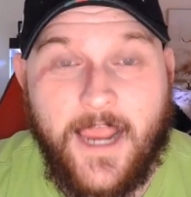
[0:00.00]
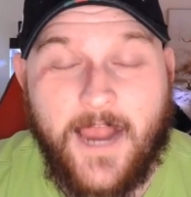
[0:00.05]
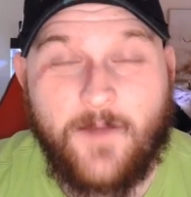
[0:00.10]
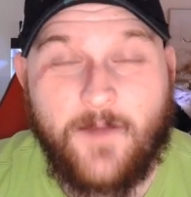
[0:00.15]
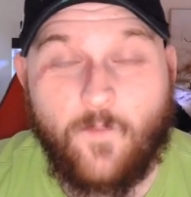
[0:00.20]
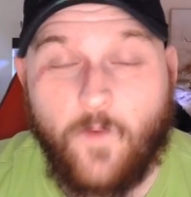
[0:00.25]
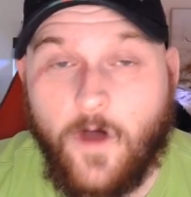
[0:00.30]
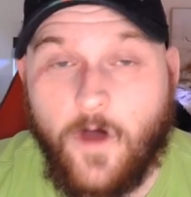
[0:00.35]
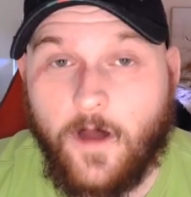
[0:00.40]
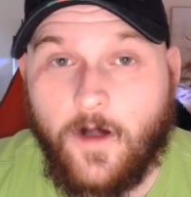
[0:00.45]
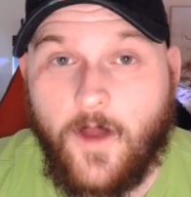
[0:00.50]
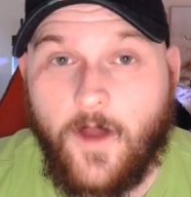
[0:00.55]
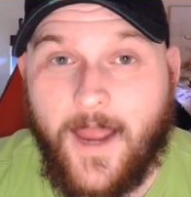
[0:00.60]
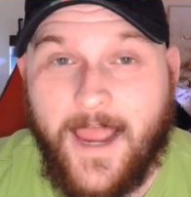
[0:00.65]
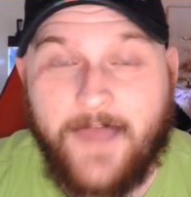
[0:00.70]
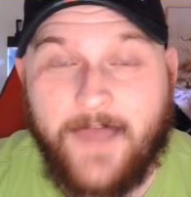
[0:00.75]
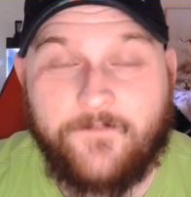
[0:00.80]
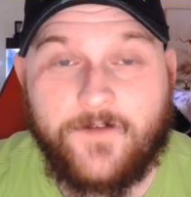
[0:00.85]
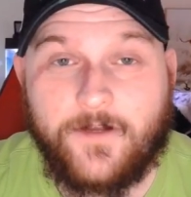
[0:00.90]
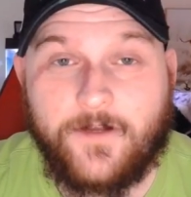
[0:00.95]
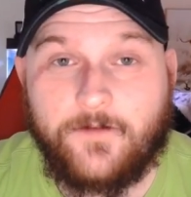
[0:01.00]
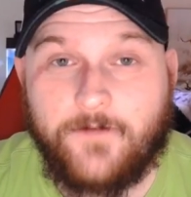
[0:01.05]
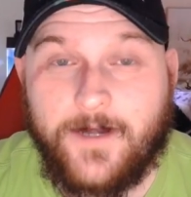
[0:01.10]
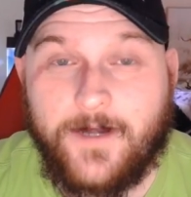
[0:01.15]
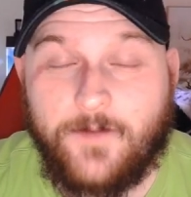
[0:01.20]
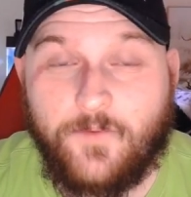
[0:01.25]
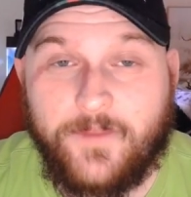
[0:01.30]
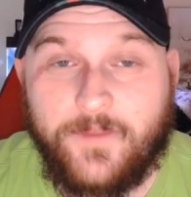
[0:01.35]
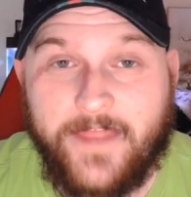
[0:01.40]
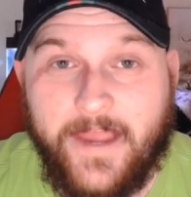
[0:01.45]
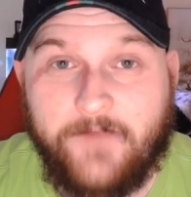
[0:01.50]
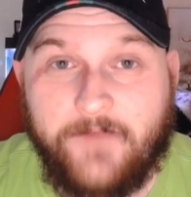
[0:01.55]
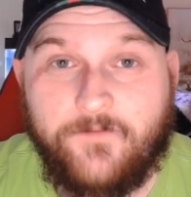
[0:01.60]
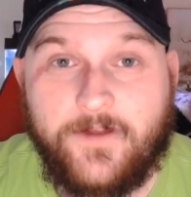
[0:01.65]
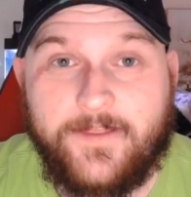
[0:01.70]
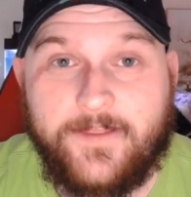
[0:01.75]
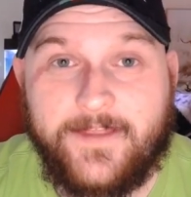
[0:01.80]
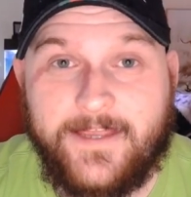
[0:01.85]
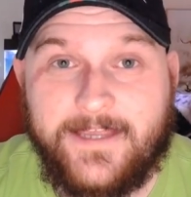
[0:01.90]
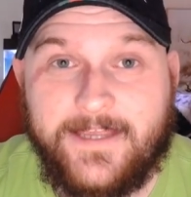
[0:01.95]
And while I haven't agreed with
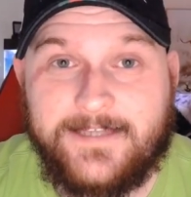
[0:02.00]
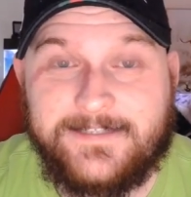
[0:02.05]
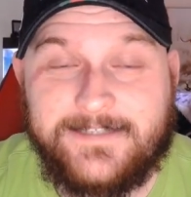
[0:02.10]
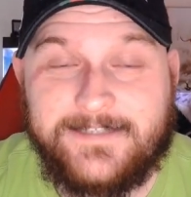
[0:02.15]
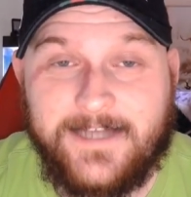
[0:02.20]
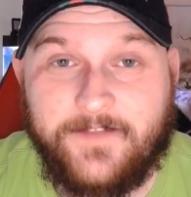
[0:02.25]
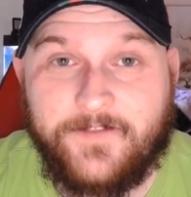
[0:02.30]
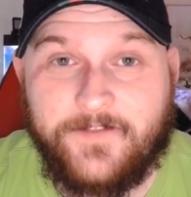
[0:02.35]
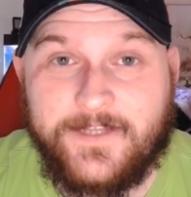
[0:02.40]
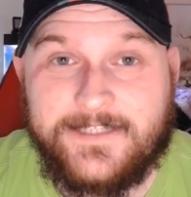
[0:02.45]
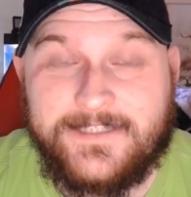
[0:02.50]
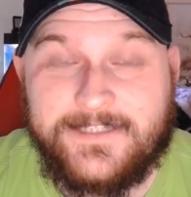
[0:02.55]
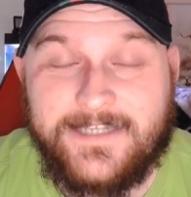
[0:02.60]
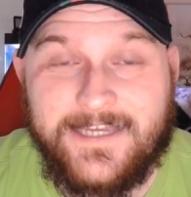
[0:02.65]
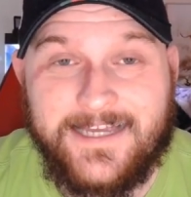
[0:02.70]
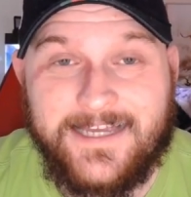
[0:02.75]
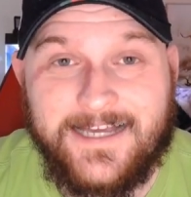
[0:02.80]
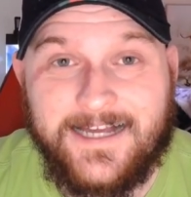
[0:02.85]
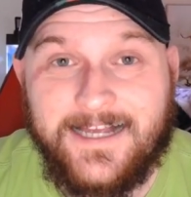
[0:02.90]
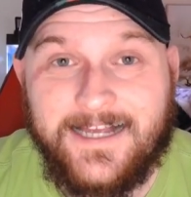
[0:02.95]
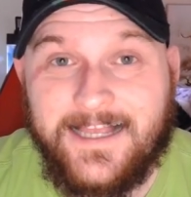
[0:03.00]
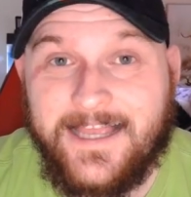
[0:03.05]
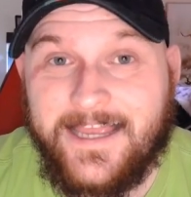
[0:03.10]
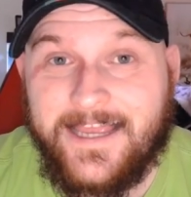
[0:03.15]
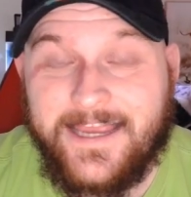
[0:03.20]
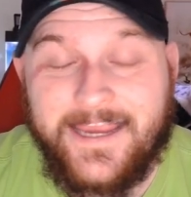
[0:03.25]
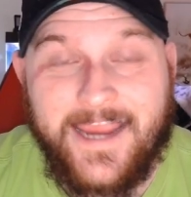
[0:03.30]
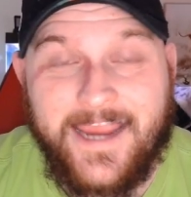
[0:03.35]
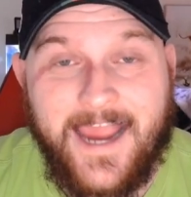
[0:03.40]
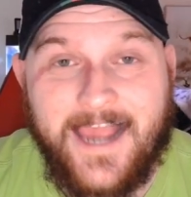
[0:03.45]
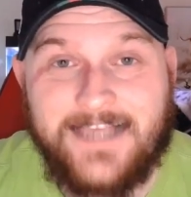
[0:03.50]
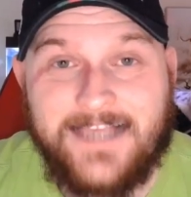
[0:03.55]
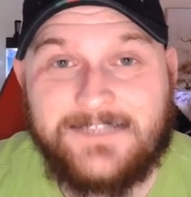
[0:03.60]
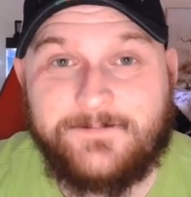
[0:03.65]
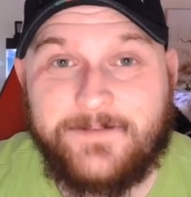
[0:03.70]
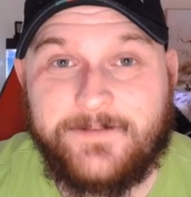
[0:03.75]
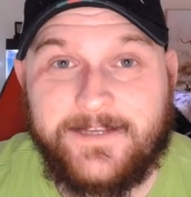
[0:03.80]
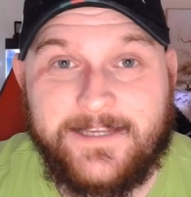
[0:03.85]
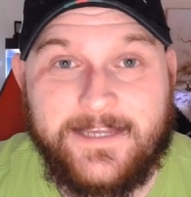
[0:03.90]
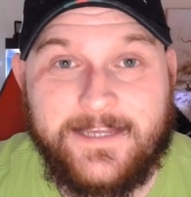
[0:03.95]
everything he's done this year, he
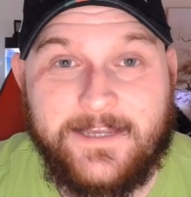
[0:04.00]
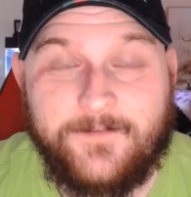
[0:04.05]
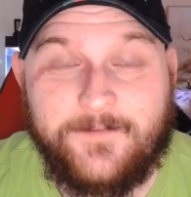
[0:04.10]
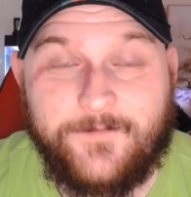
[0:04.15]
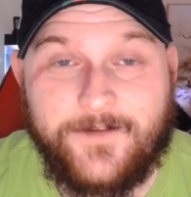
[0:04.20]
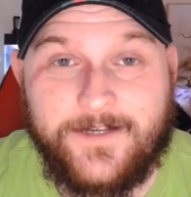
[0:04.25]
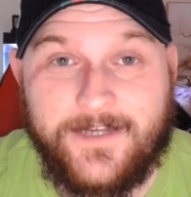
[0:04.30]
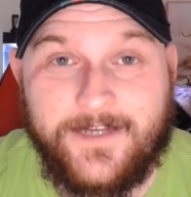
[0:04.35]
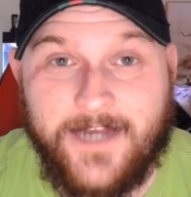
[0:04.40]
has been given,